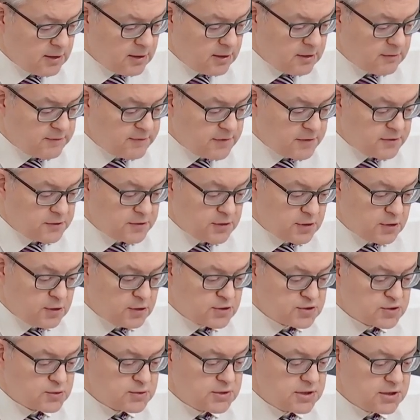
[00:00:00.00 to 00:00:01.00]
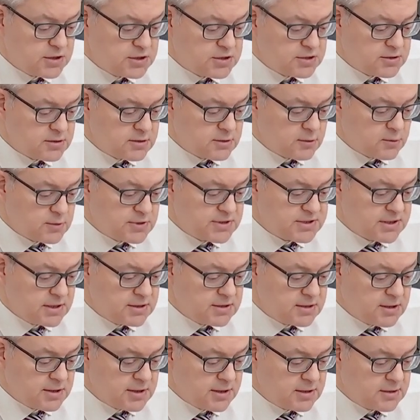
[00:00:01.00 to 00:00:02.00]
Further, the consultation was
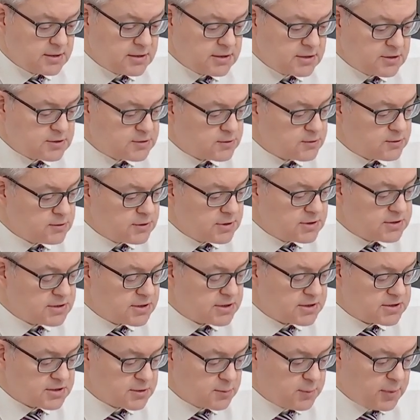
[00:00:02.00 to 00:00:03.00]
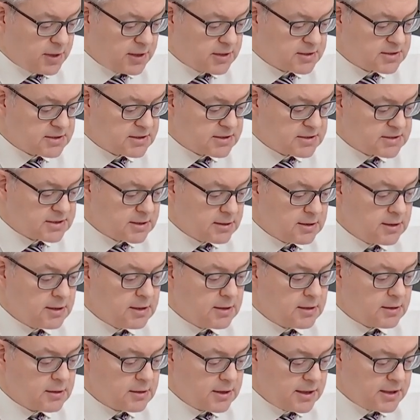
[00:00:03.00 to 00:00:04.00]
sent directly to interested parties
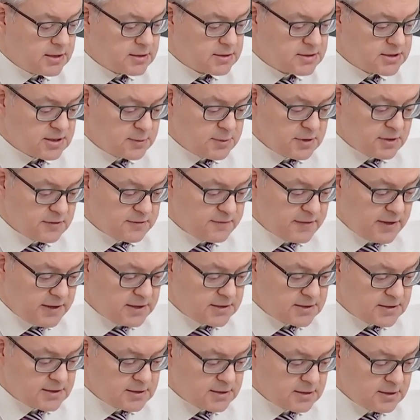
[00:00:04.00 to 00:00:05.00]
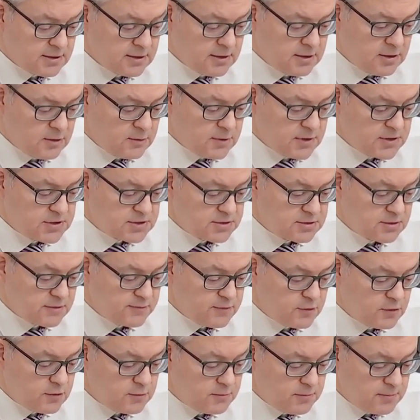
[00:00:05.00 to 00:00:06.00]
likely to be affected, which in their
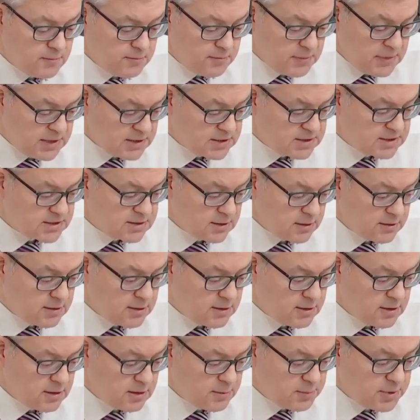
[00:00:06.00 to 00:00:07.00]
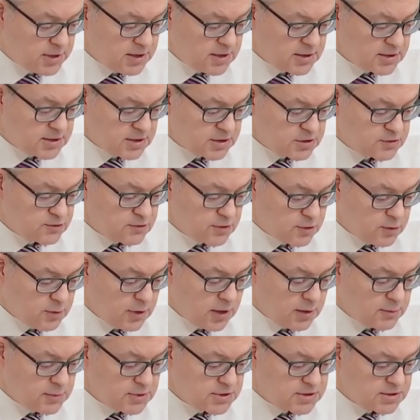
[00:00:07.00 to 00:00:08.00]
view meets the precondition
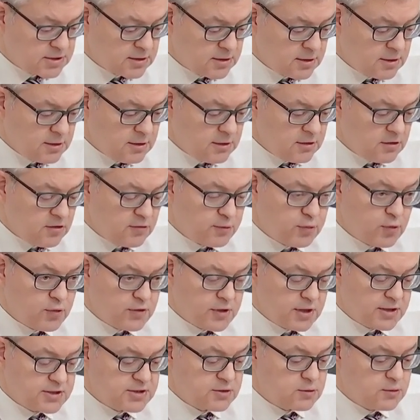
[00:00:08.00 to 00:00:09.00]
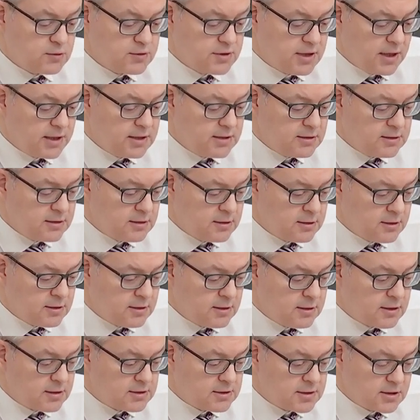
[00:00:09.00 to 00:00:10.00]
requirements of both Article nine
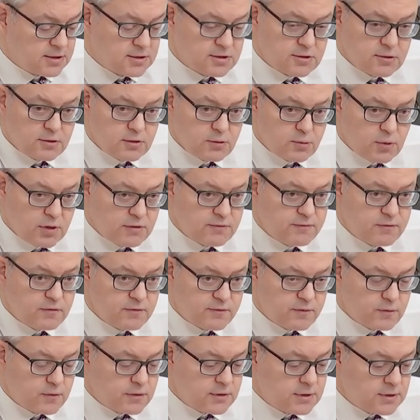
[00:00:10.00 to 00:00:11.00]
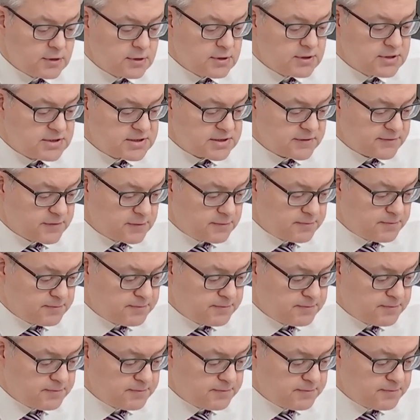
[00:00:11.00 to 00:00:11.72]
and Article one four four point seven.